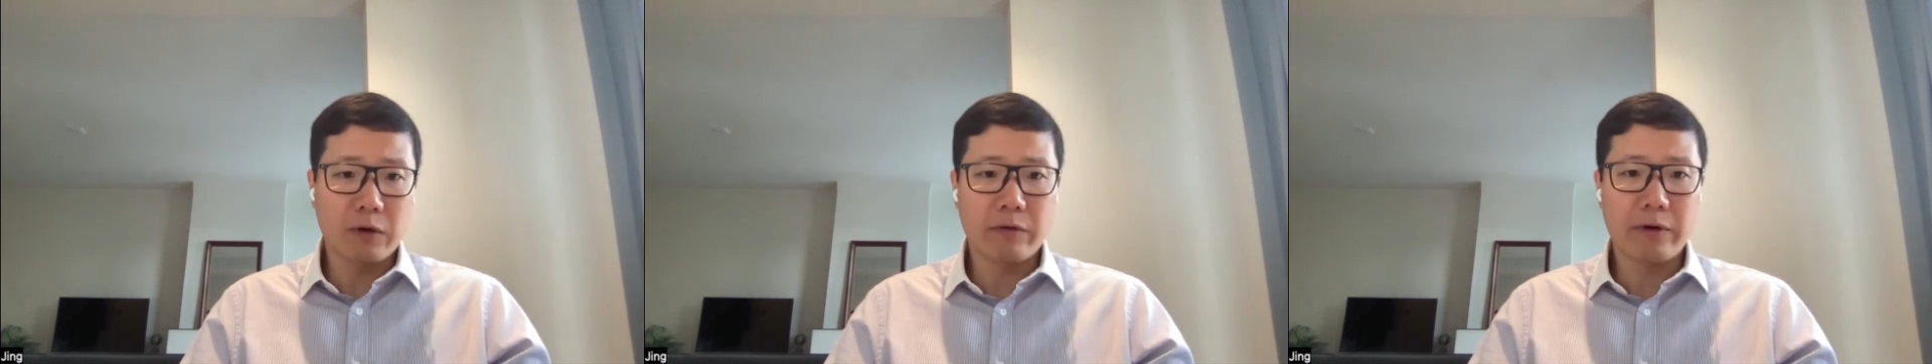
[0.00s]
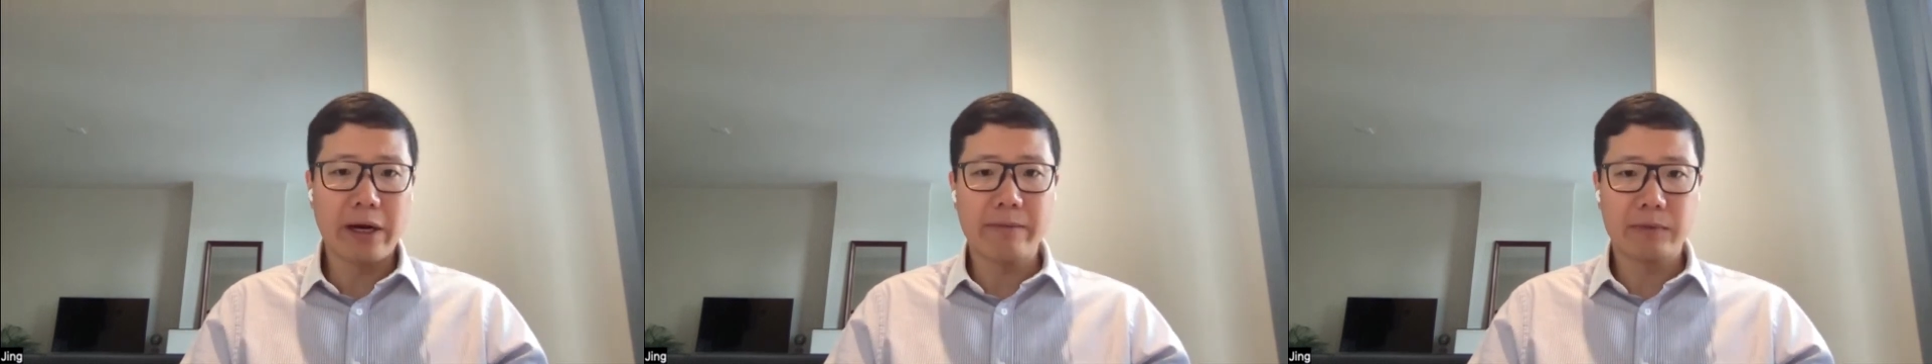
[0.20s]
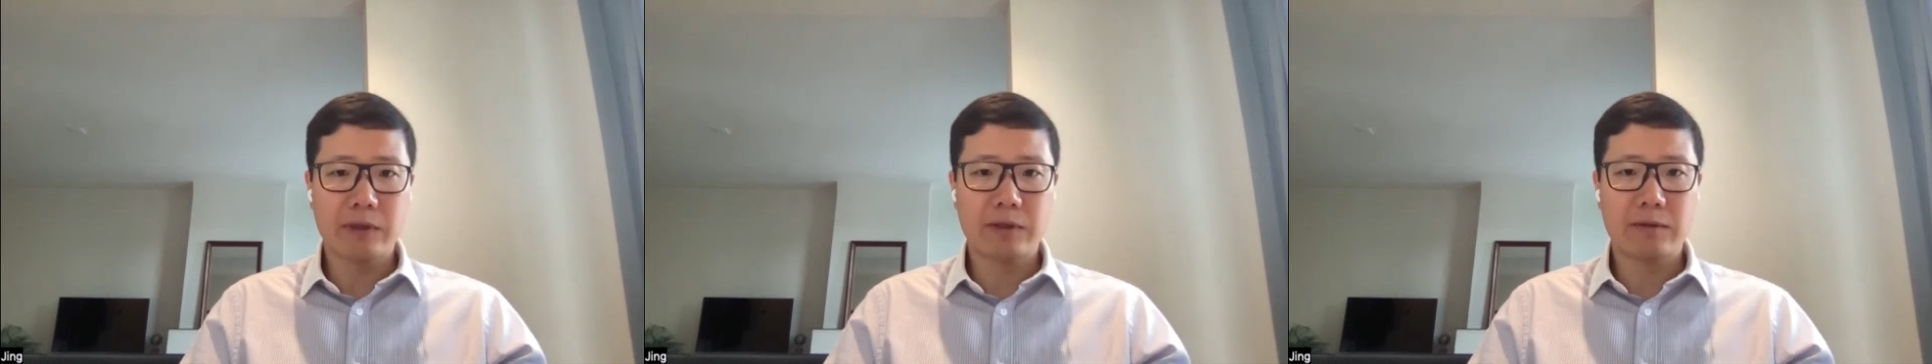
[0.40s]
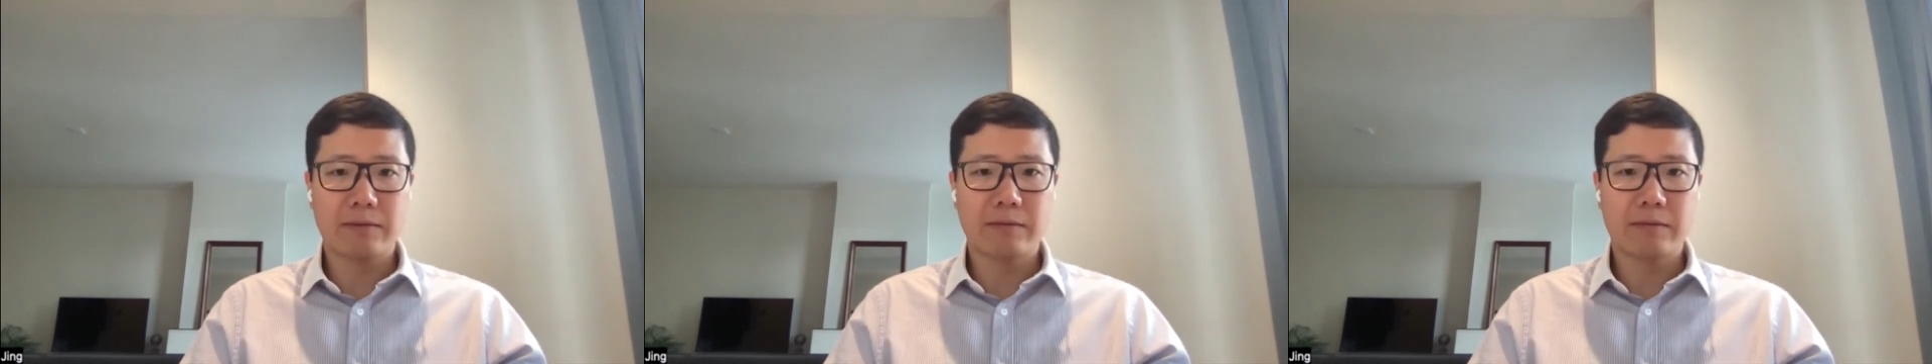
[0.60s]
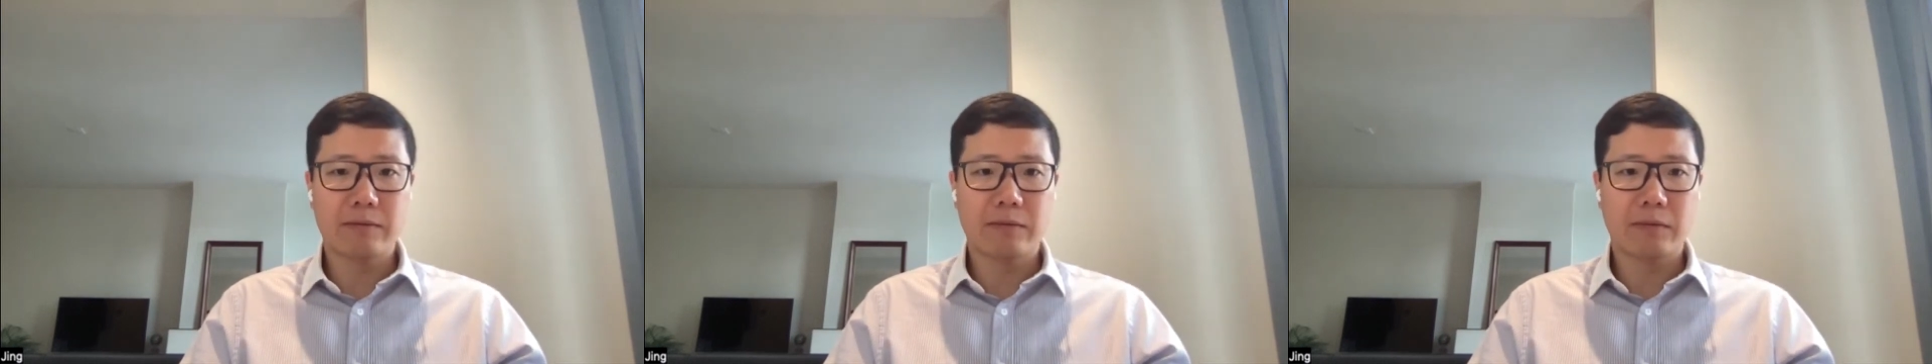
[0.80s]
programs,
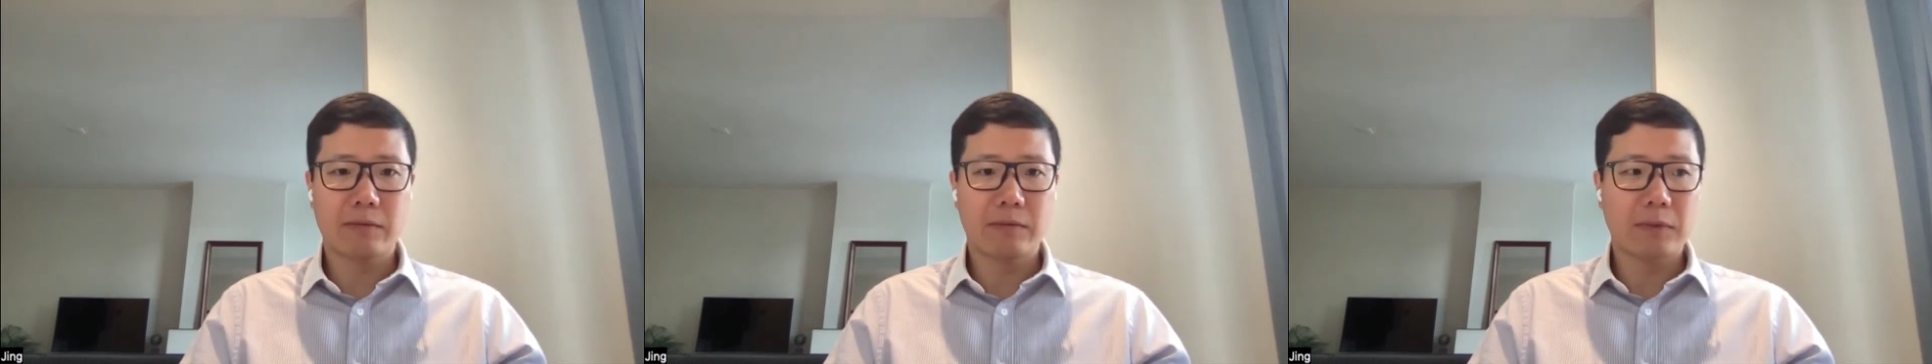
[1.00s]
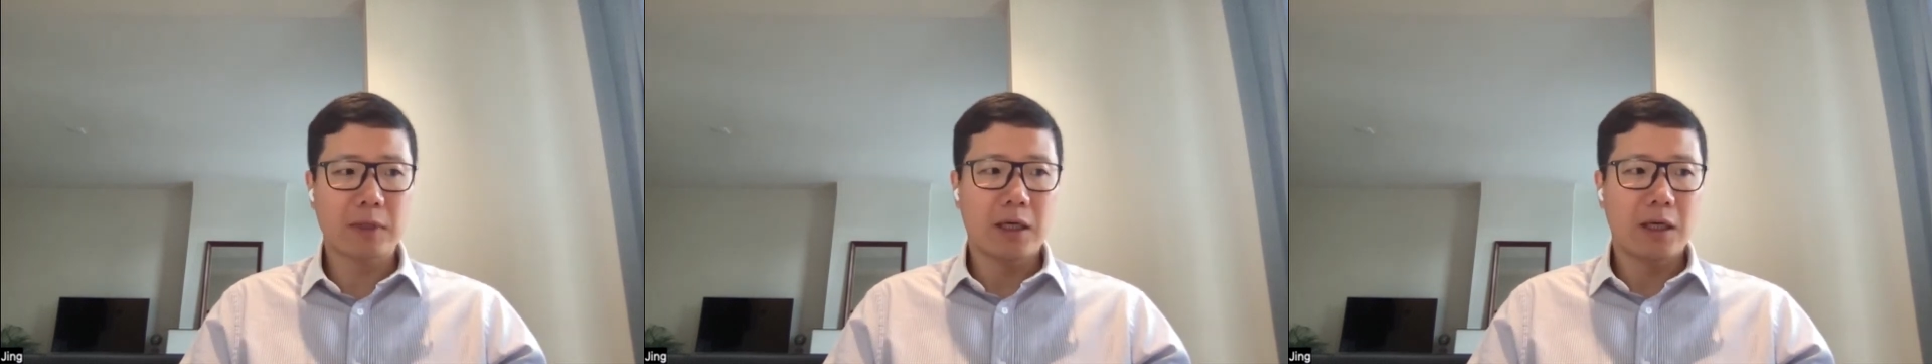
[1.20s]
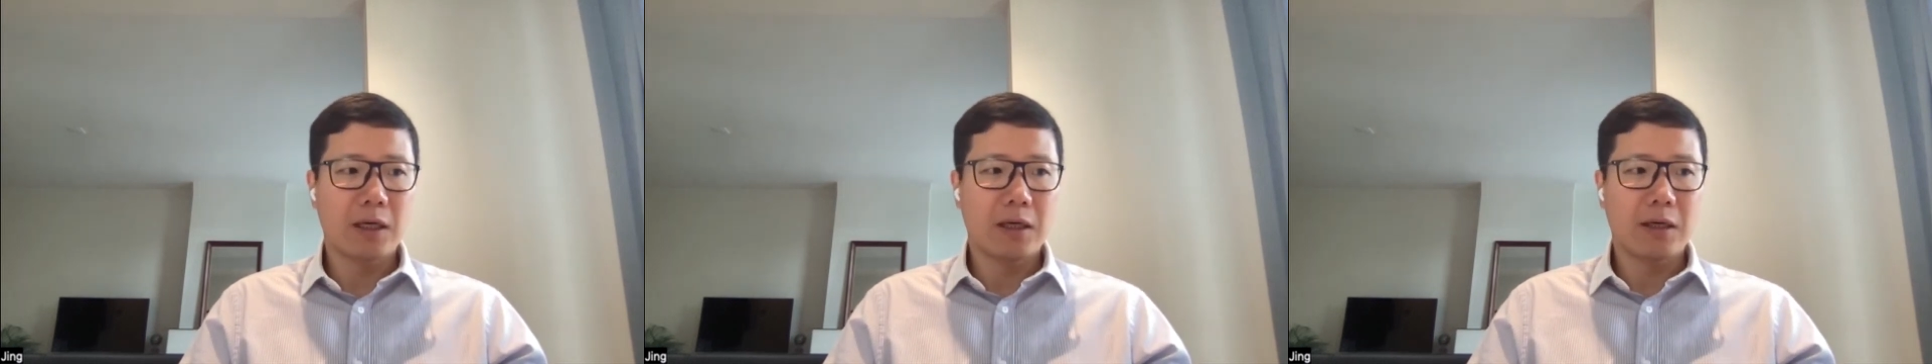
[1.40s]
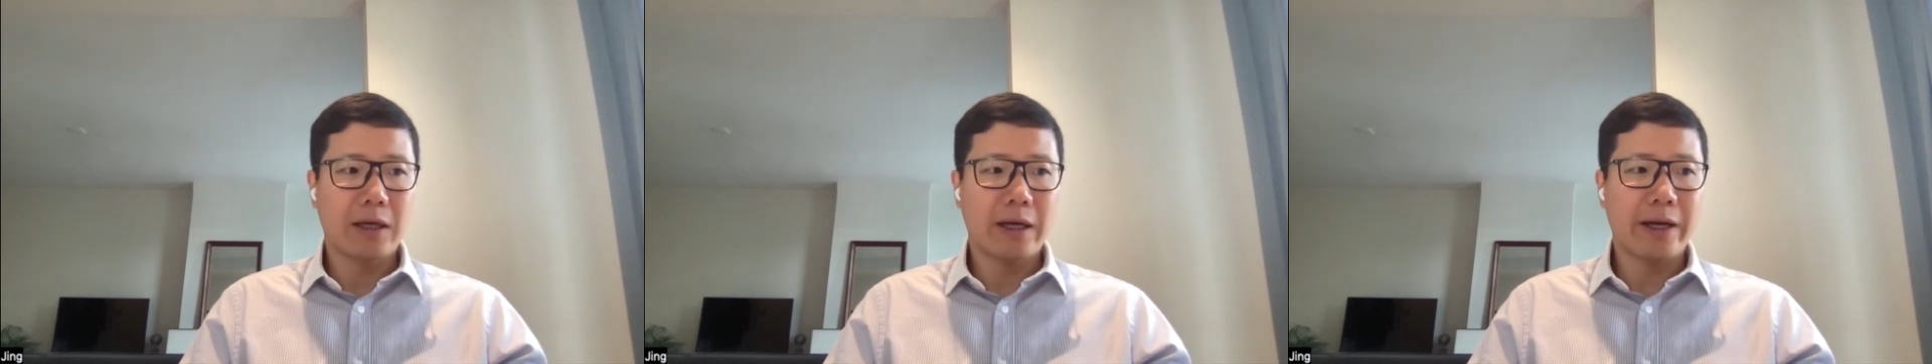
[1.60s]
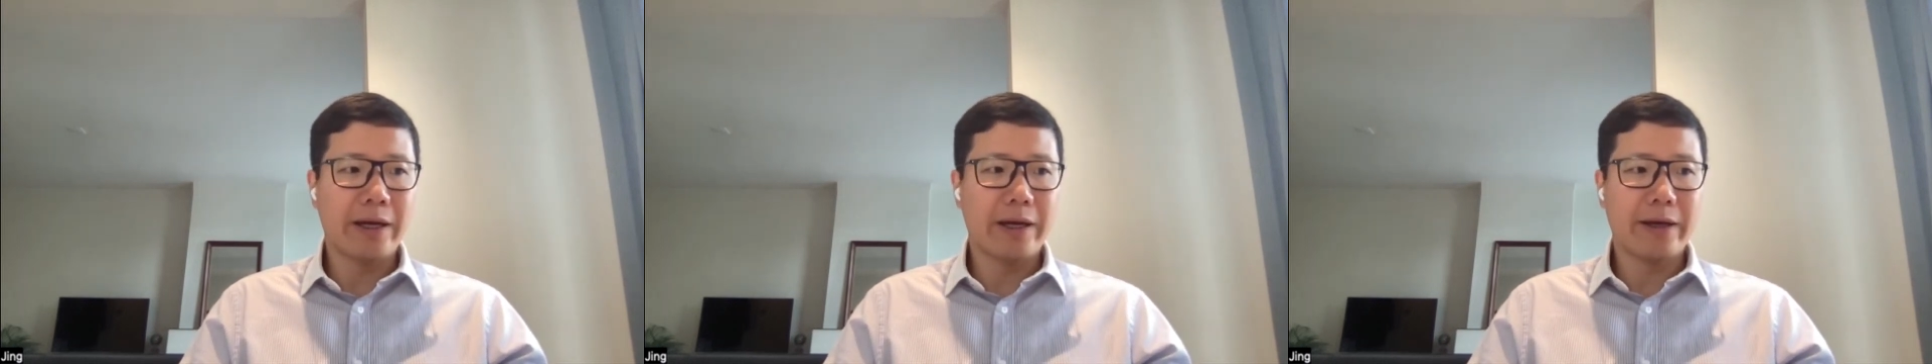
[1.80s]

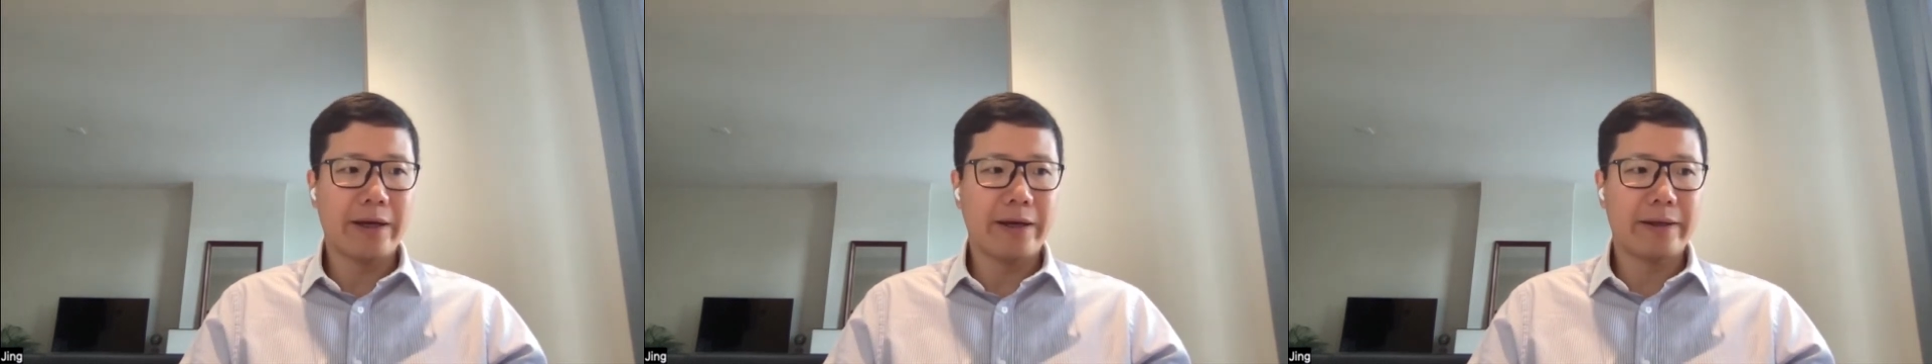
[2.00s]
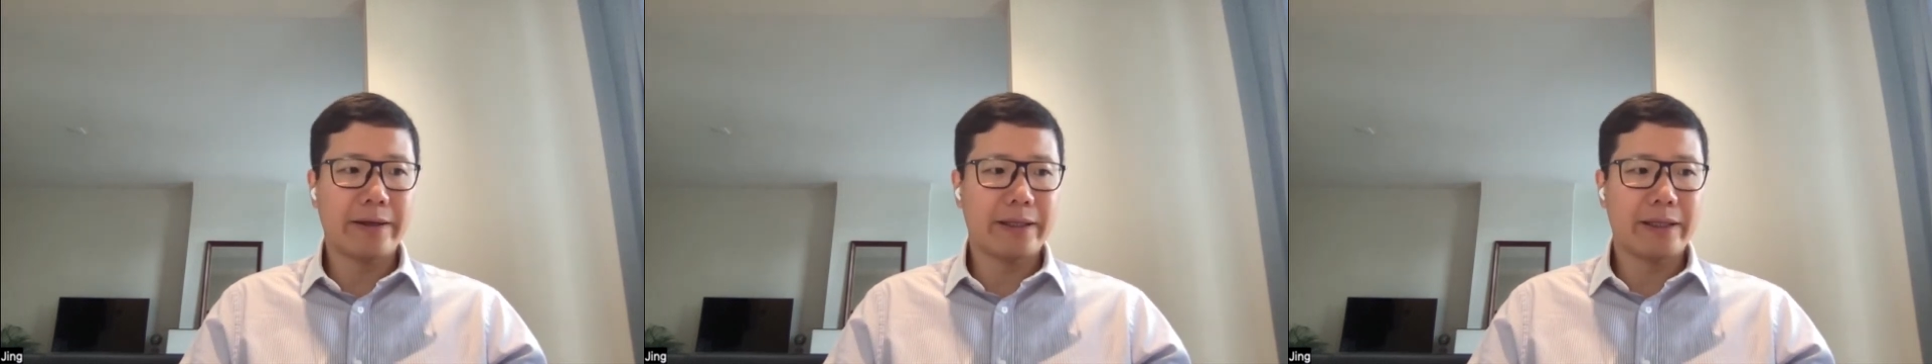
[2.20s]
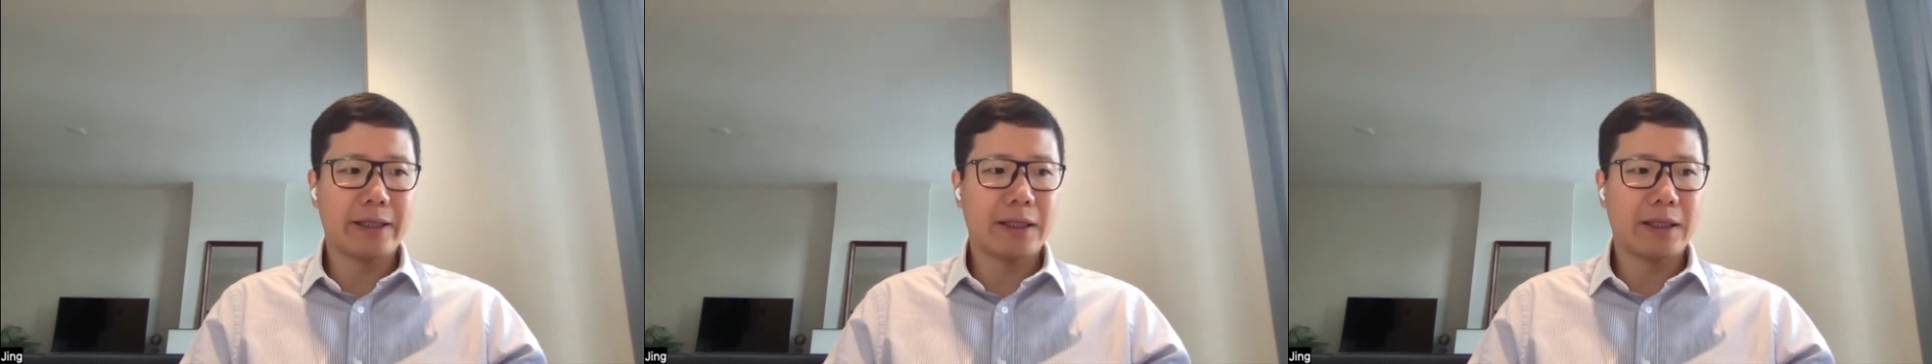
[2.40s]
that